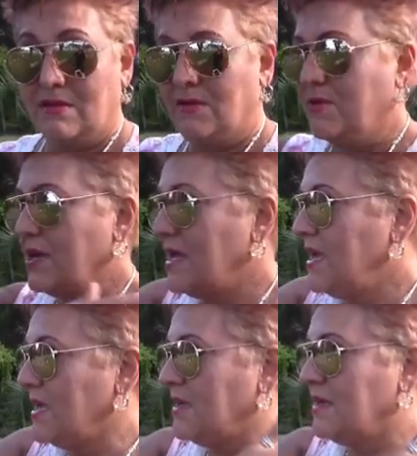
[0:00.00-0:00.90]

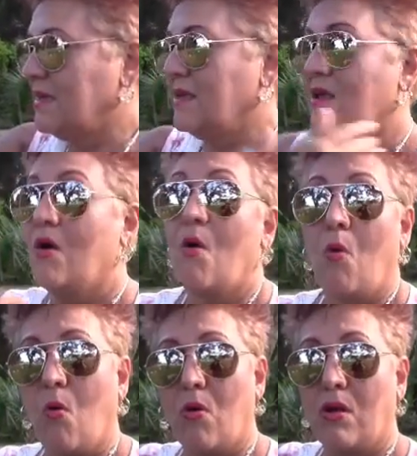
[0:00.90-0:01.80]
okay,
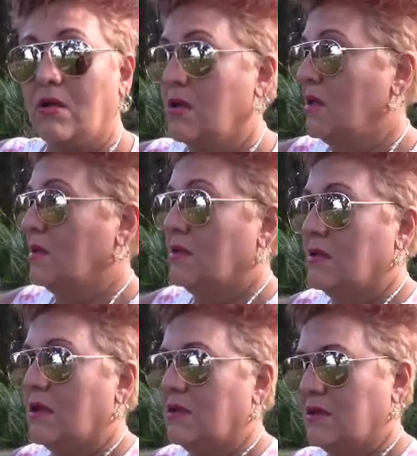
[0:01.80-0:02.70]
or
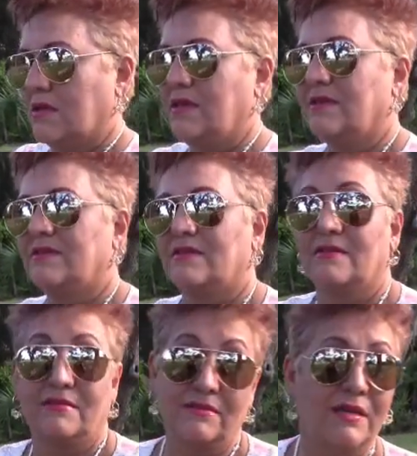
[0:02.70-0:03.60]
kiss,
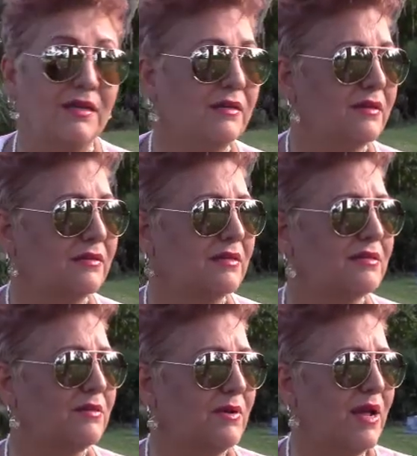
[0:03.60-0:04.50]
okay, let's
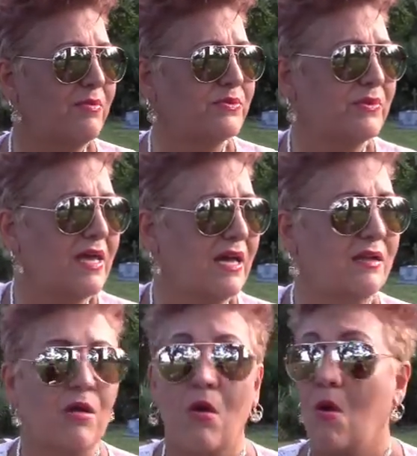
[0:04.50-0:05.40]
see what happens with that.
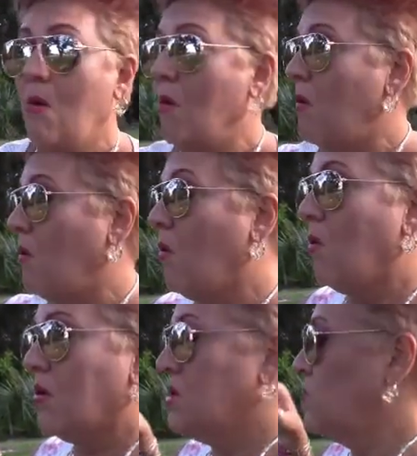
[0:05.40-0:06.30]

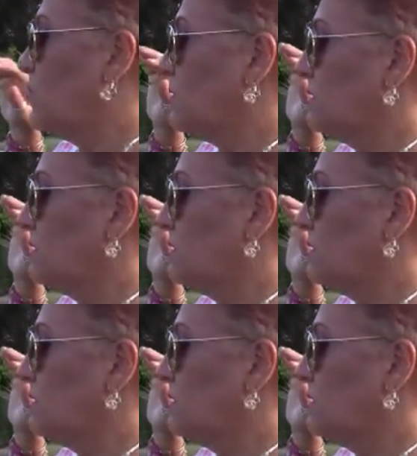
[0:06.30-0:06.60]
Or you were